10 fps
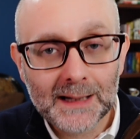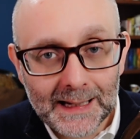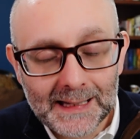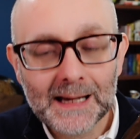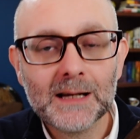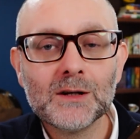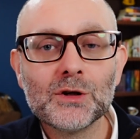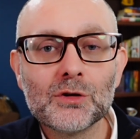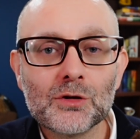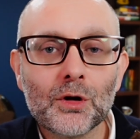Again,
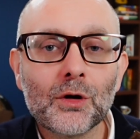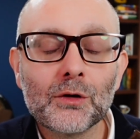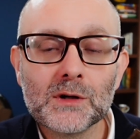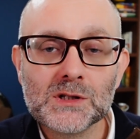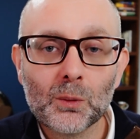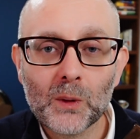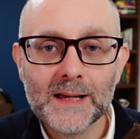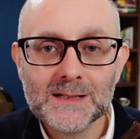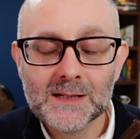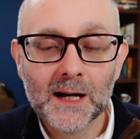you're not going to
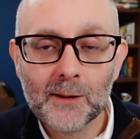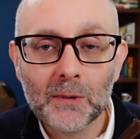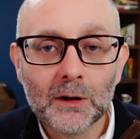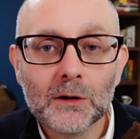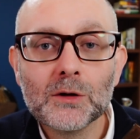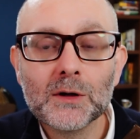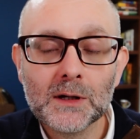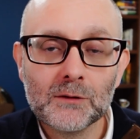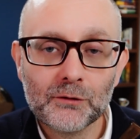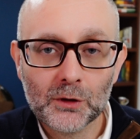waste time
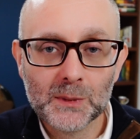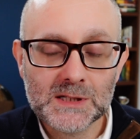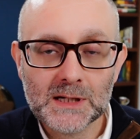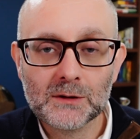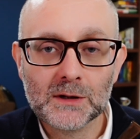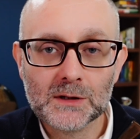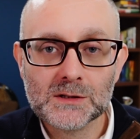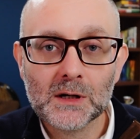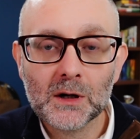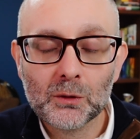looking for materials